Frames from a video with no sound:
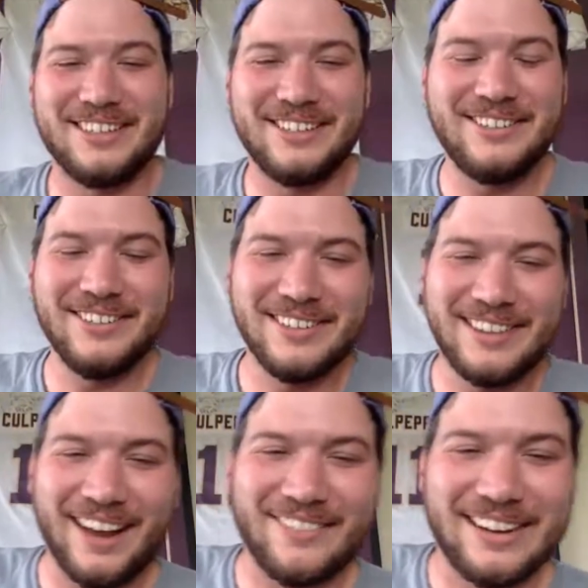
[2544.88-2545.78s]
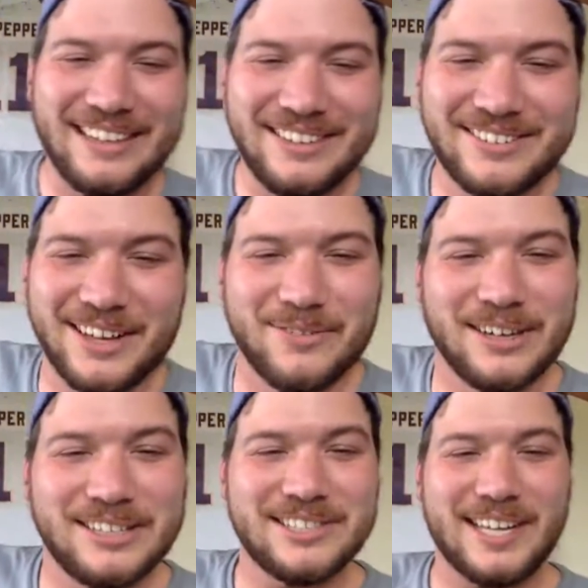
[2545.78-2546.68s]
You do it that way. You say,
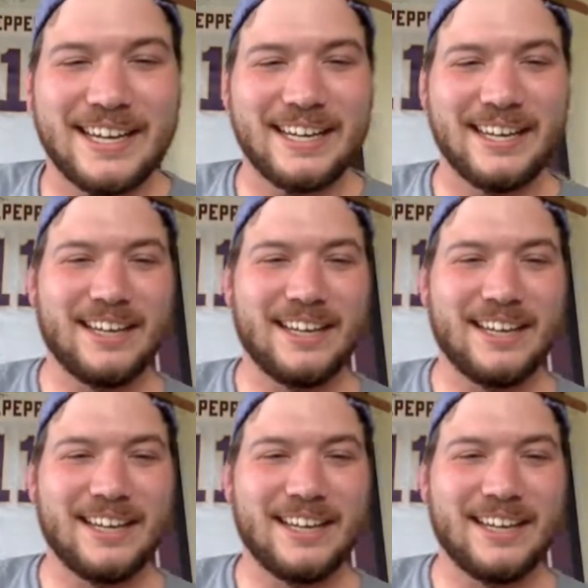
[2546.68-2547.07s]
"What'd you say?"